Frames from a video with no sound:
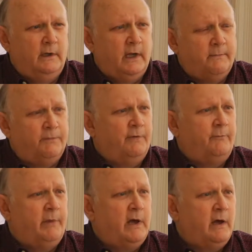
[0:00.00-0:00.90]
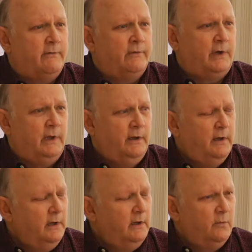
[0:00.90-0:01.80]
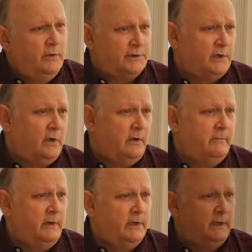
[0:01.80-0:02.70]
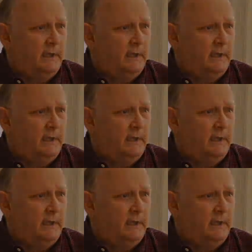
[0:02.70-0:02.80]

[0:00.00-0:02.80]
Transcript: depth of poverty we saw among